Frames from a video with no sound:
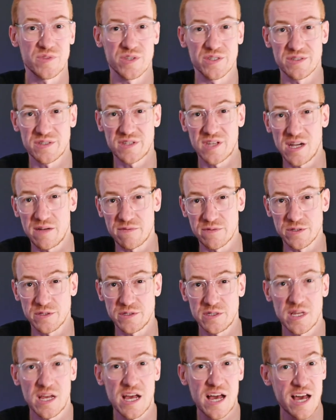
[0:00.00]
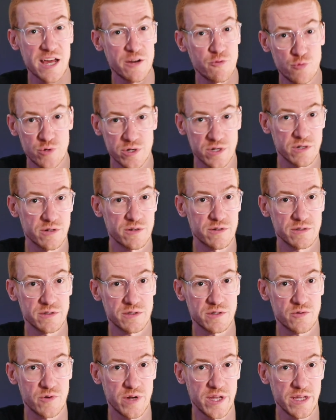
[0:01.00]
This covers unwritten
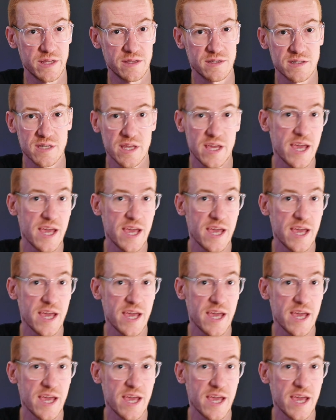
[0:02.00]
constraints